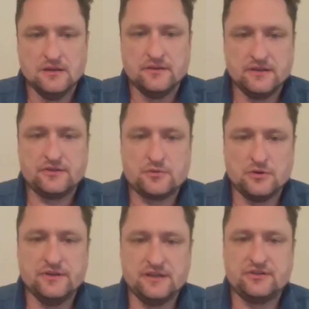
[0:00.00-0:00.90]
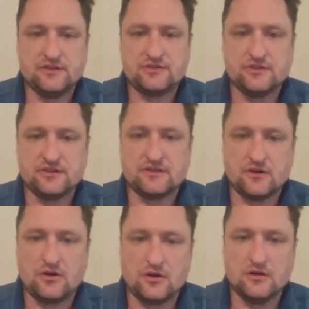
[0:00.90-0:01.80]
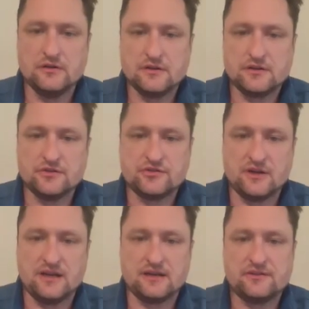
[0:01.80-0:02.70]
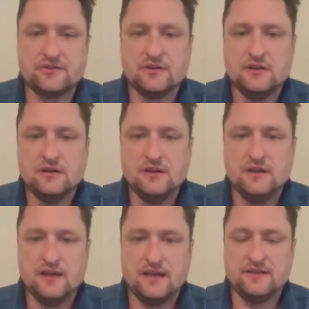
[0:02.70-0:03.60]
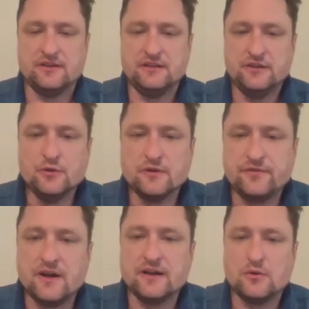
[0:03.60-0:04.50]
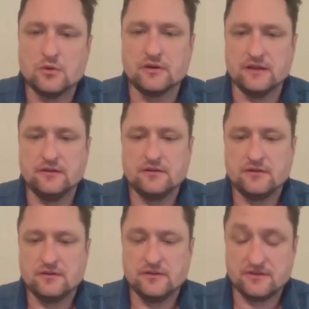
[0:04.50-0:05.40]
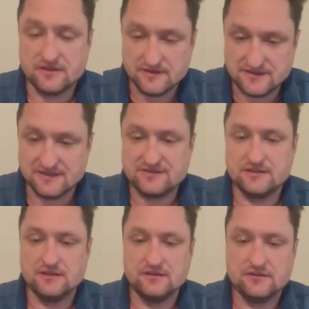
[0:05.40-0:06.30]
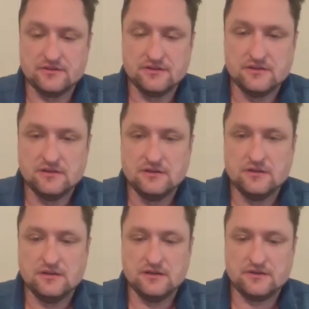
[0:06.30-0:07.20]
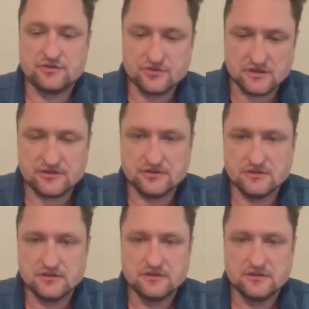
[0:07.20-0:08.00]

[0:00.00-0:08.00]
This coordination ensures that the heart contracts as a unified organ that's consistent, it's structured,